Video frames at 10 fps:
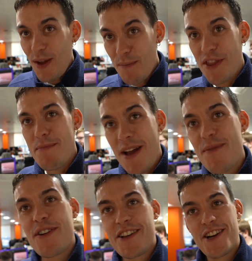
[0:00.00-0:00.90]
But they might
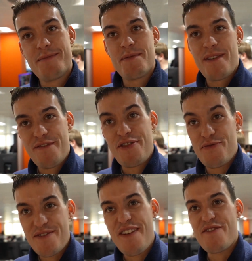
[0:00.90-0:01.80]
want to hear about my
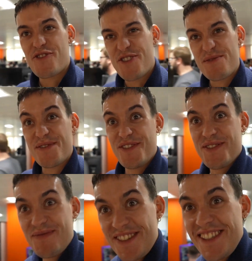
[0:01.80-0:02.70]
three favourite Christmas films.